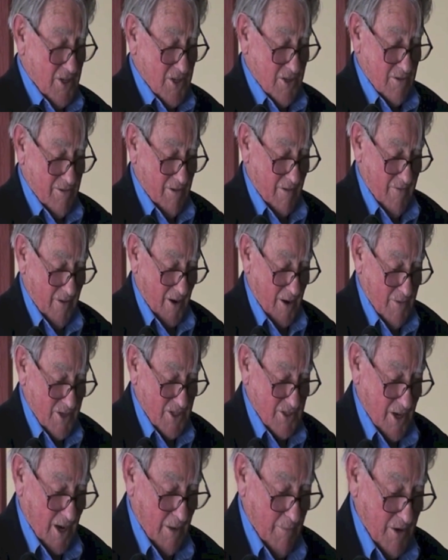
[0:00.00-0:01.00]
his
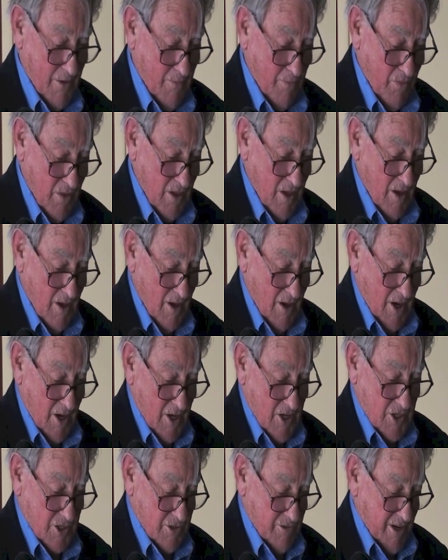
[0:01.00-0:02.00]
famous statement,
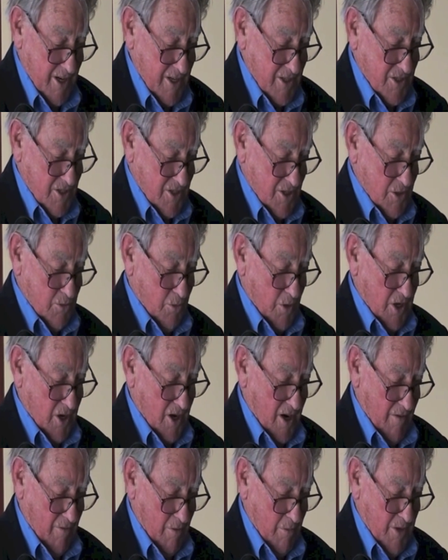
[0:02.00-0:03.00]
Stress is when
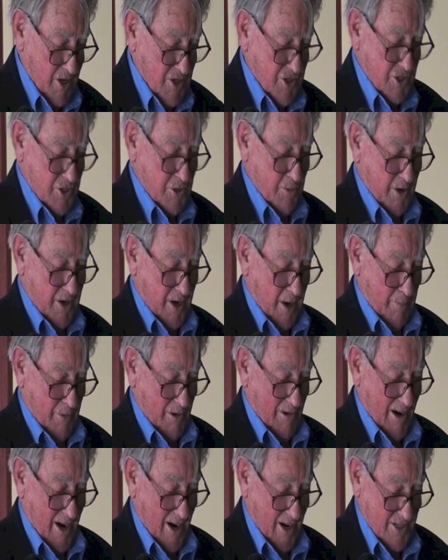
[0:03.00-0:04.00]
you have a message it up
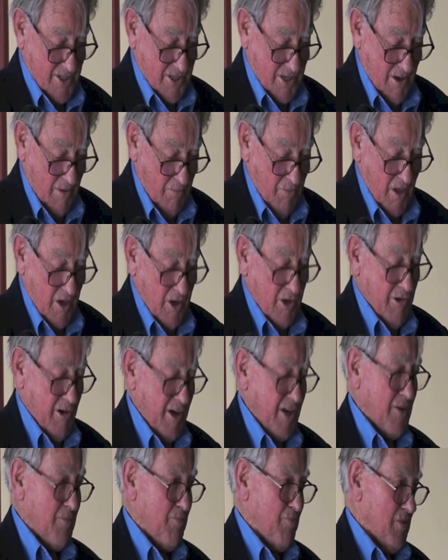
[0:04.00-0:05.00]
your arse.
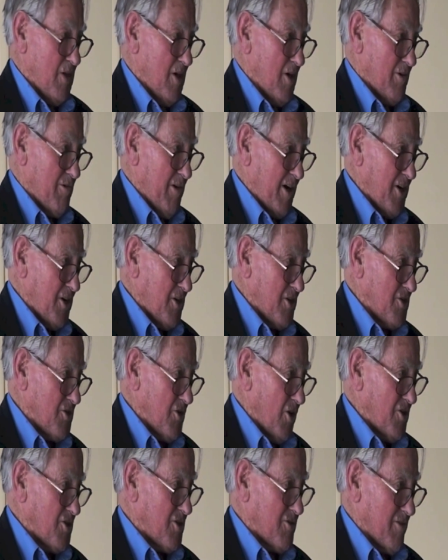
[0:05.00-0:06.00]
cricket, cricket is
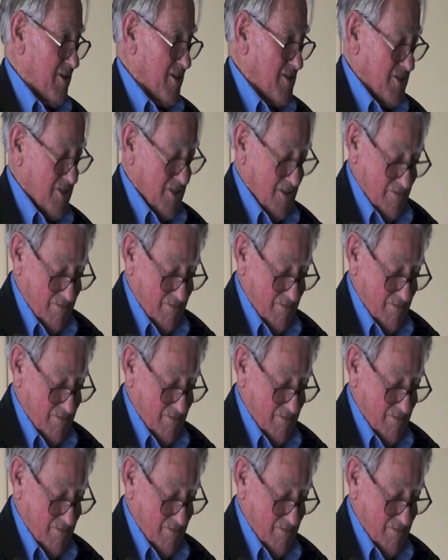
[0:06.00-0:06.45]
not stress.